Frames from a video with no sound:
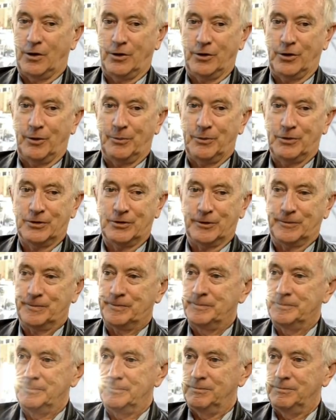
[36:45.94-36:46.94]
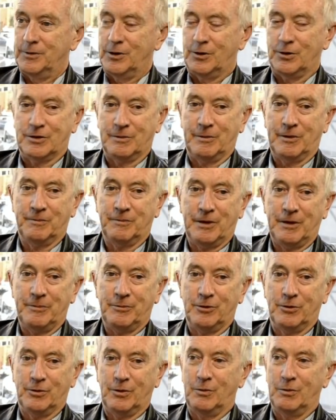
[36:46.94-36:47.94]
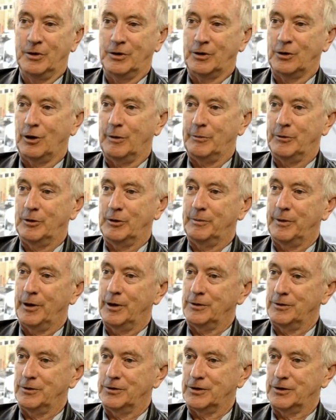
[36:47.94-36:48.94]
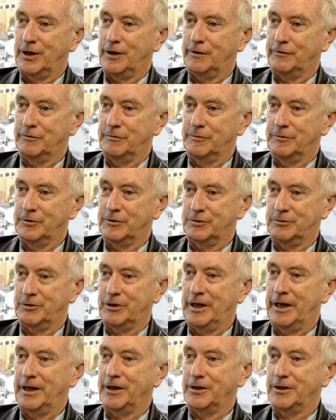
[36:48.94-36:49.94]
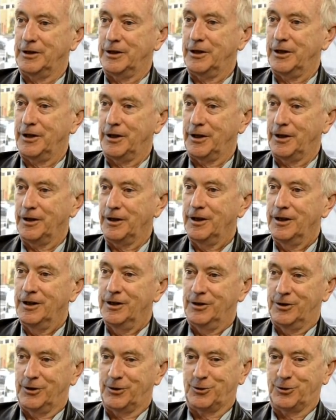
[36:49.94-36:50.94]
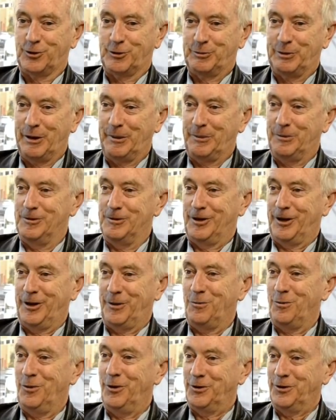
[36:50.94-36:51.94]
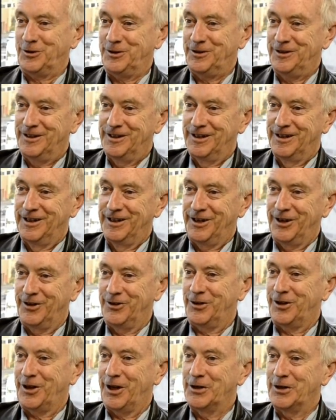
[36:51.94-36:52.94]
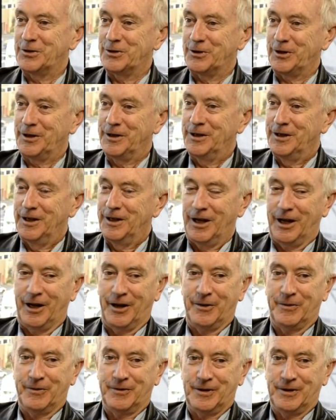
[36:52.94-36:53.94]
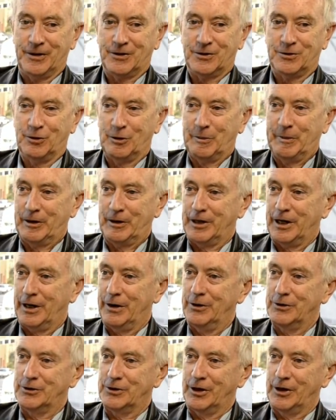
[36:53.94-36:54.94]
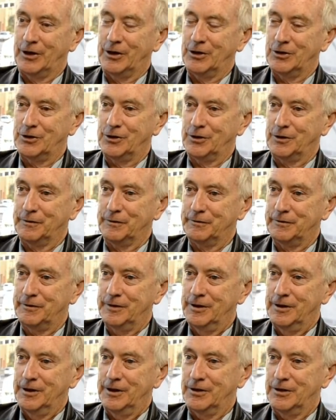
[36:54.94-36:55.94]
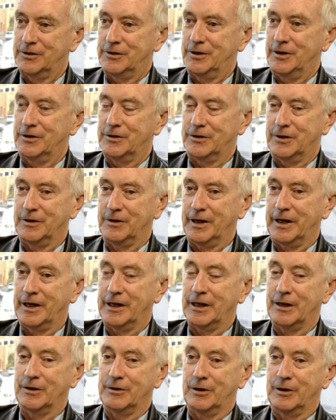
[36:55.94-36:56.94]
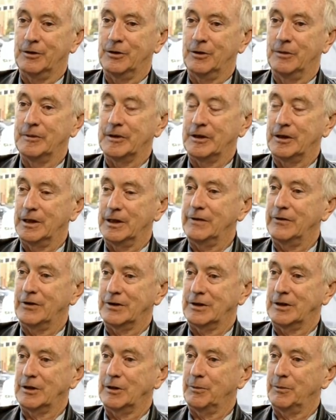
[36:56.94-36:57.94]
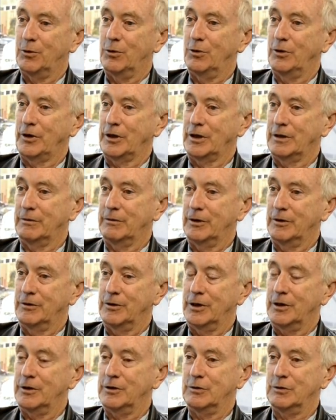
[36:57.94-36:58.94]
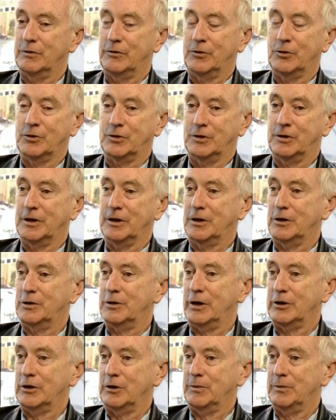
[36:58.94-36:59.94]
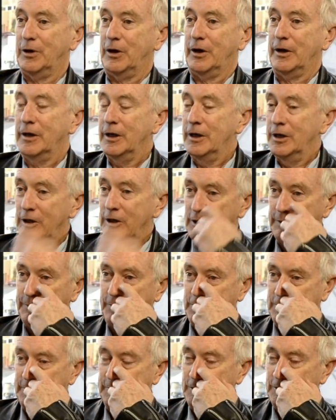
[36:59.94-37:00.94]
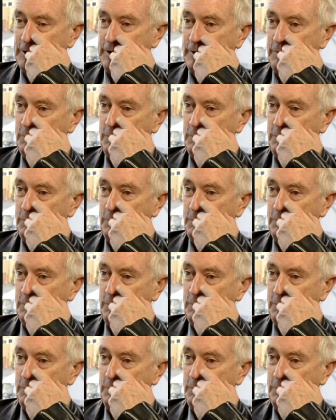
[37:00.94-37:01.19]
Totally opposite. Because, I mean, people who are willing to hop on a boat and sail from Sri Lanka to here, the sort of people I want in the country. That's talk about courage and initiative. It's either they're normally leaving something appalling in their own. You don't do it because you get attracted by the possibility of